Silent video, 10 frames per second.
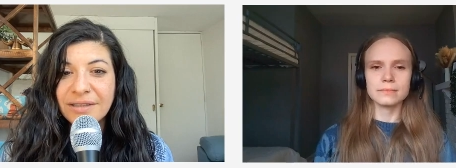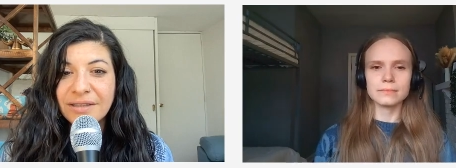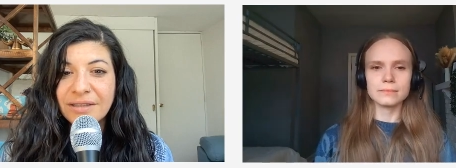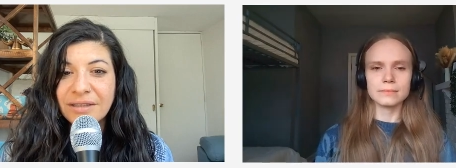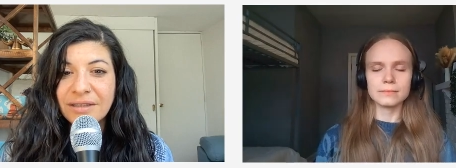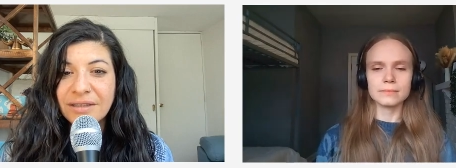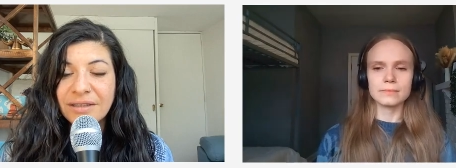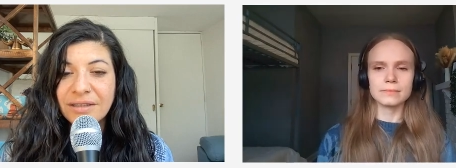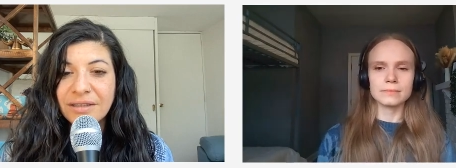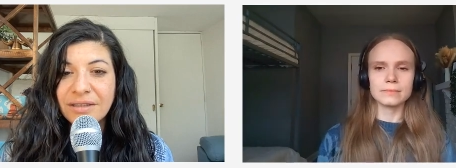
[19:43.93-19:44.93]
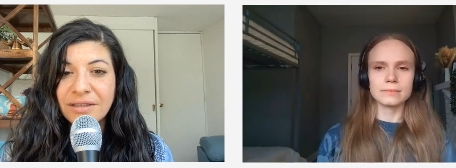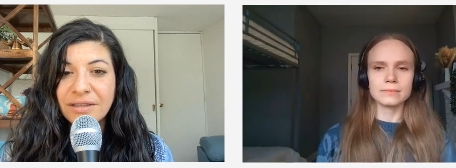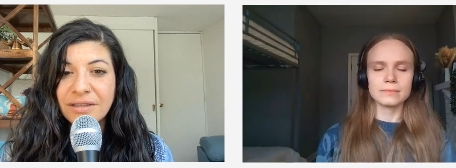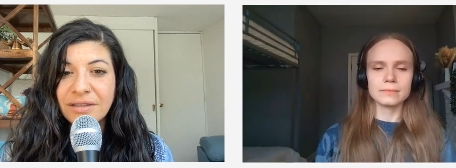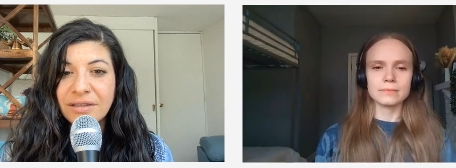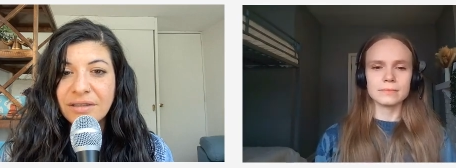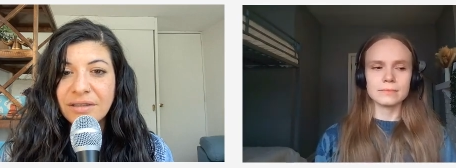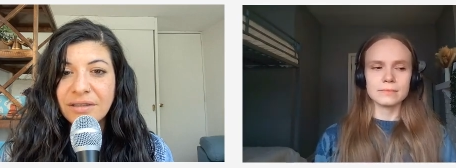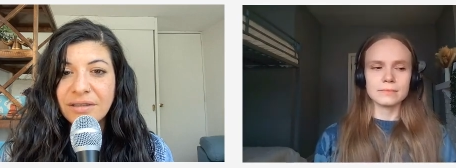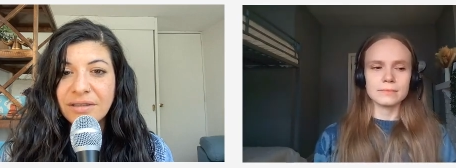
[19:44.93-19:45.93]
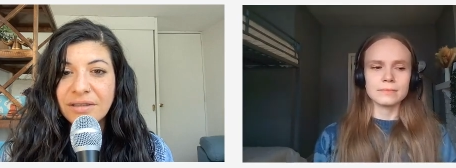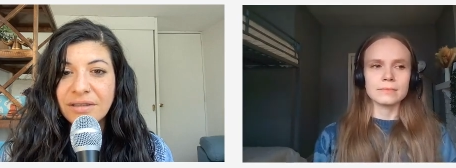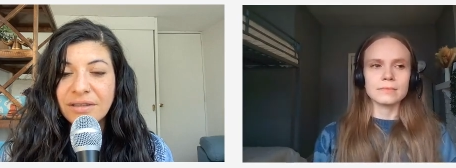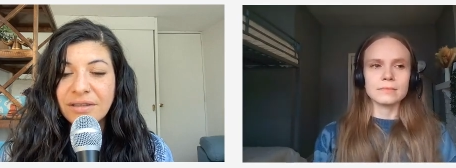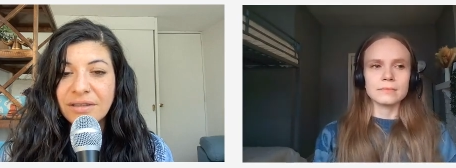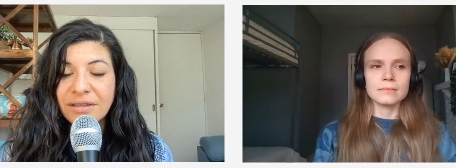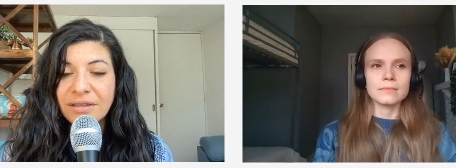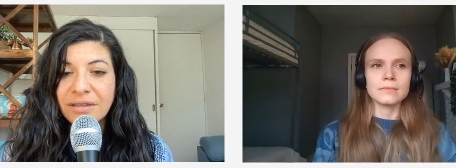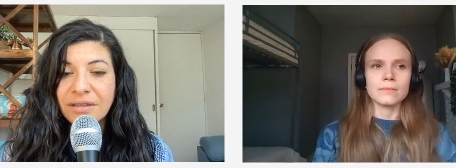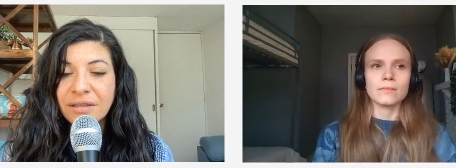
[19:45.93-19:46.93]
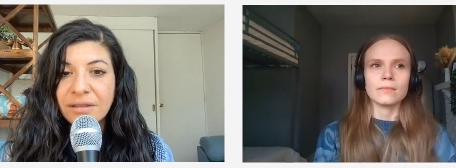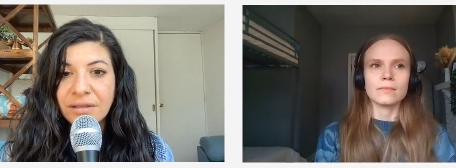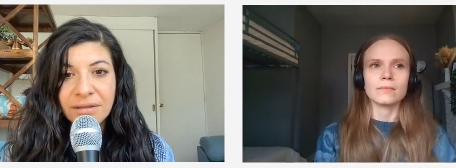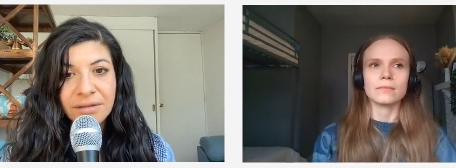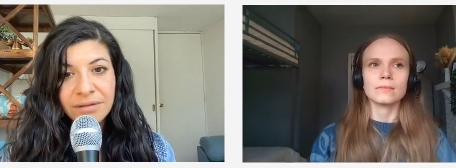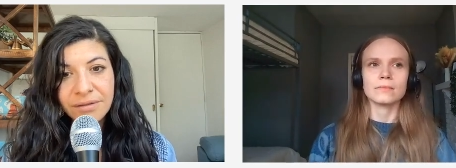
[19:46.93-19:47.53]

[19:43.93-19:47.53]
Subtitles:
Nothing is said.